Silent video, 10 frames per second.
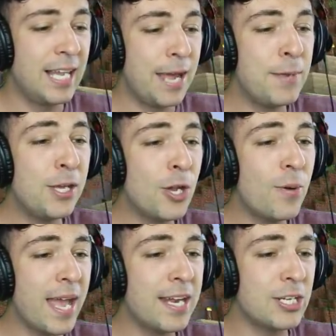let me go
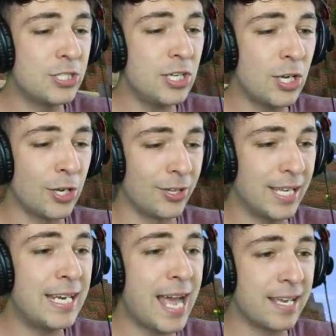ahead and do
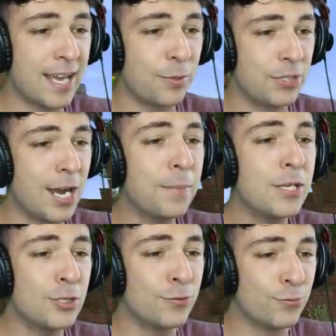the naga, which I'm
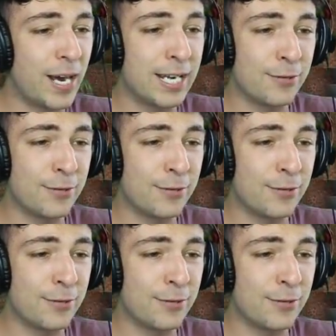going to do right